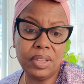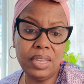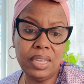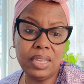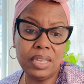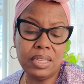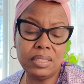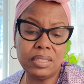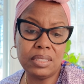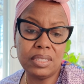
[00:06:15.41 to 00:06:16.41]

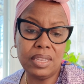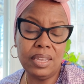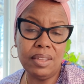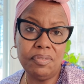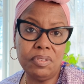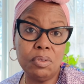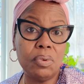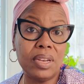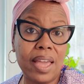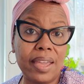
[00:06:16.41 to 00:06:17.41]
is if you
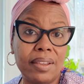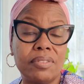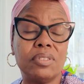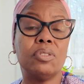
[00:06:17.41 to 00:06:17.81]
would like